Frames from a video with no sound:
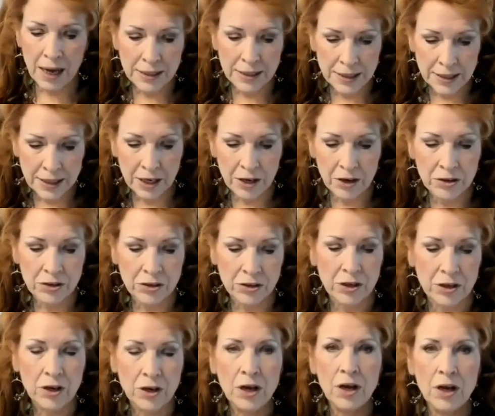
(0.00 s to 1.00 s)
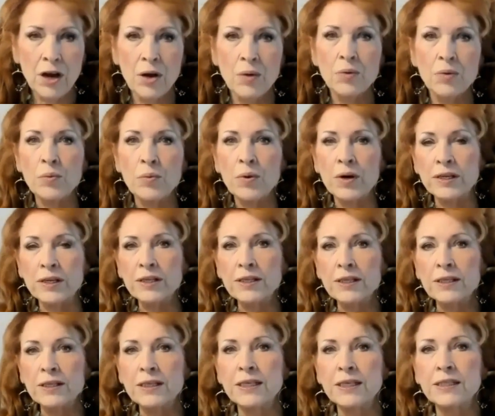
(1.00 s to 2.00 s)
God's character? Well, one
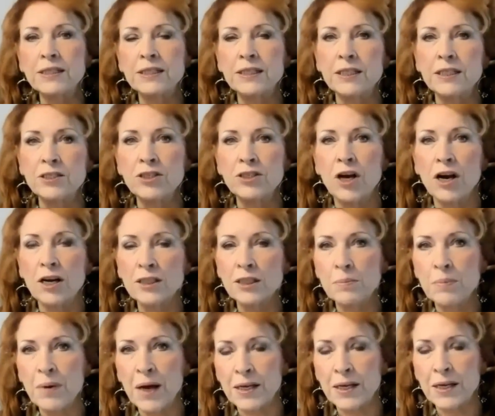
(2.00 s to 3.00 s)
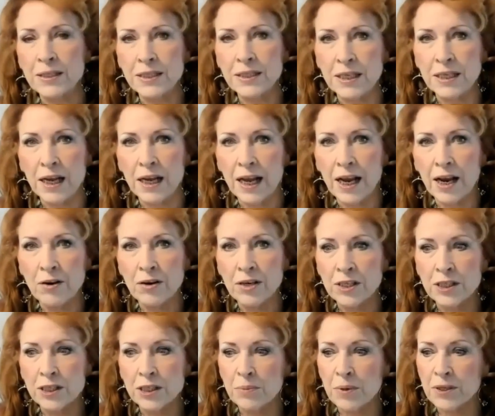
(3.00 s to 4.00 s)
of the things that he talks about is that
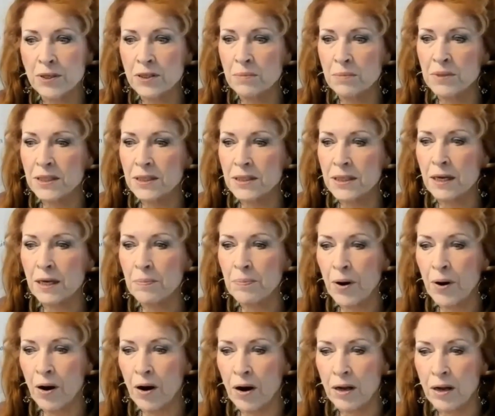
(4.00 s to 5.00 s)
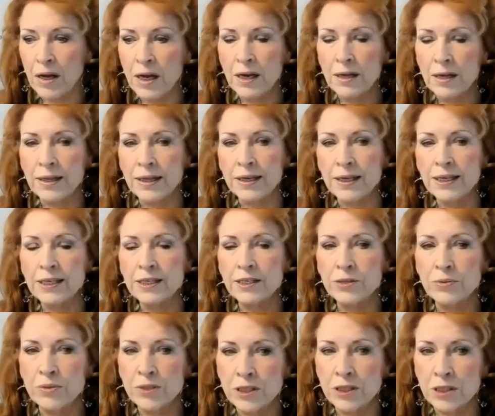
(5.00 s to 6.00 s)
Aaron is supposed to be set apart, that
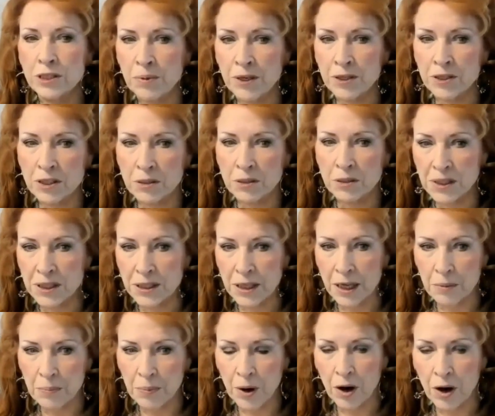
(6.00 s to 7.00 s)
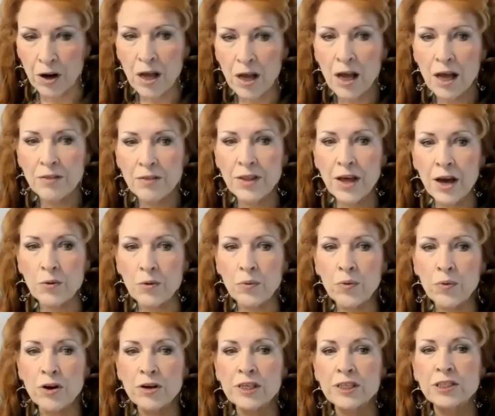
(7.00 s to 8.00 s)
Israel's supposed to be set apart. That
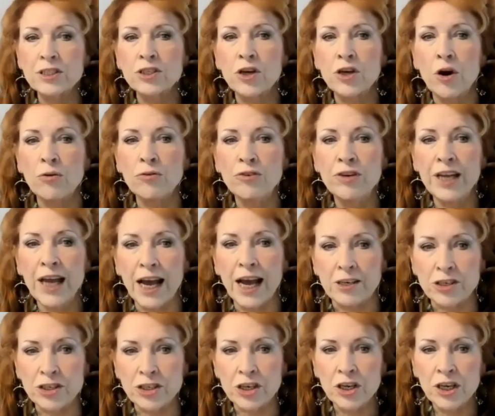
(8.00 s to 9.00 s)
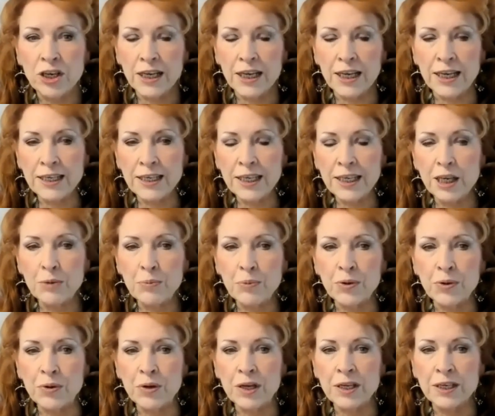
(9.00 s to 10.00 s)
word is kodesh. In
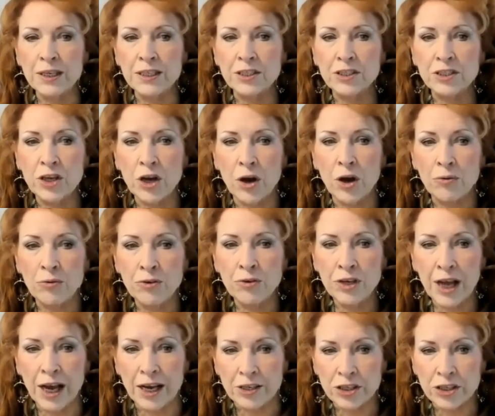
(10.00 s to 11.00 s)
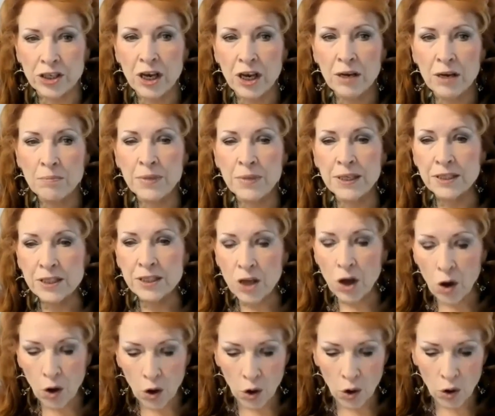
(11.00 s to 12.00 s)
Hebrew, it is kodesh, means
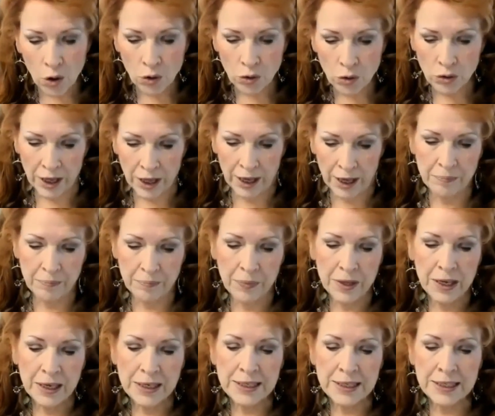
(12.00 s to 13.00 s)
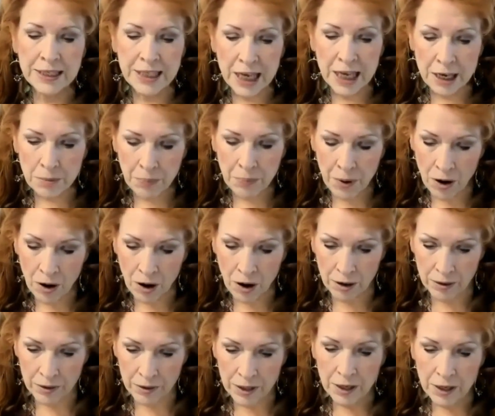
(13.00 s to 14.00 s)
holy, set
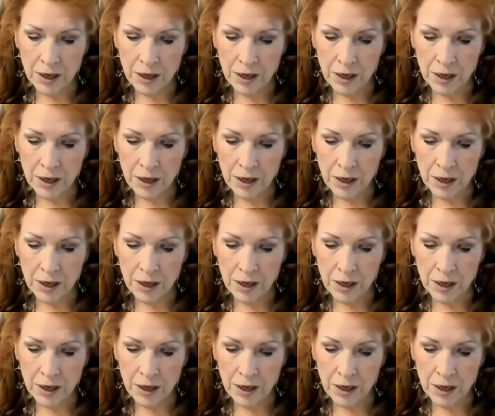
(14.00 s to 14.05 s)
apart.